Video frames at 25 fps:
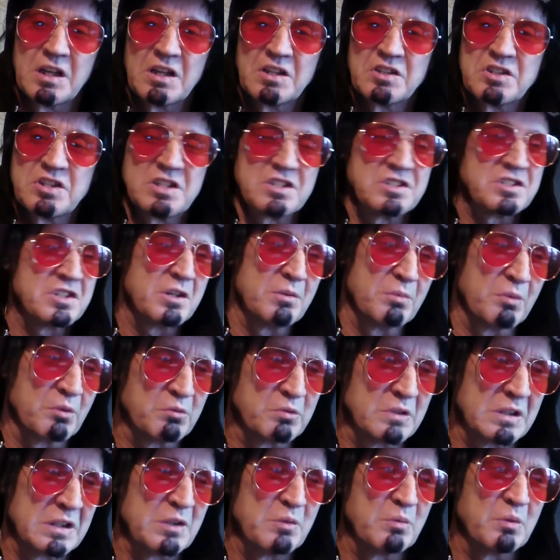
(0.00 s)
geez, they were
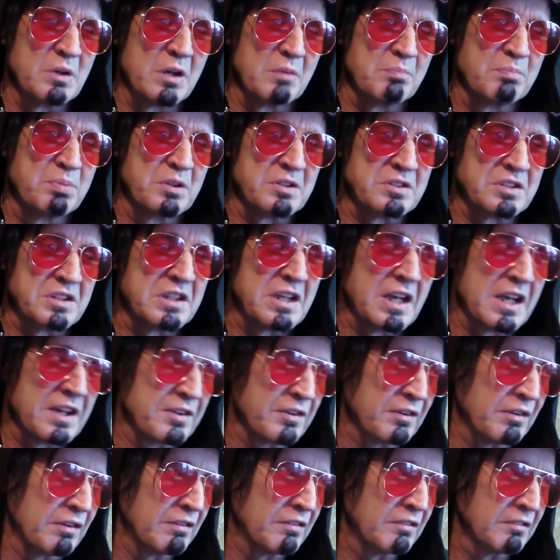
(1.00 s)
really well put
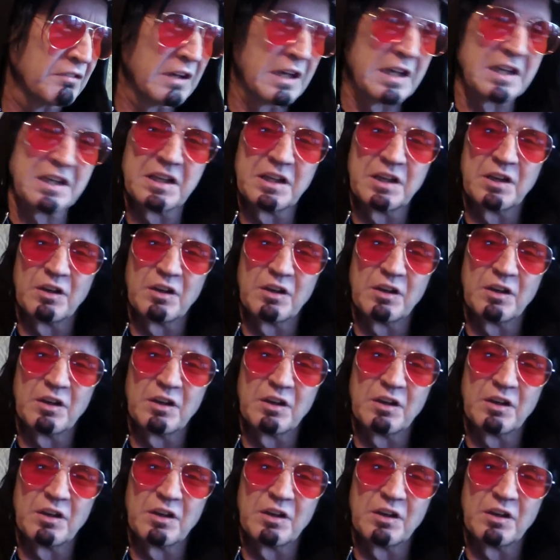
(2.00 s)
together, right?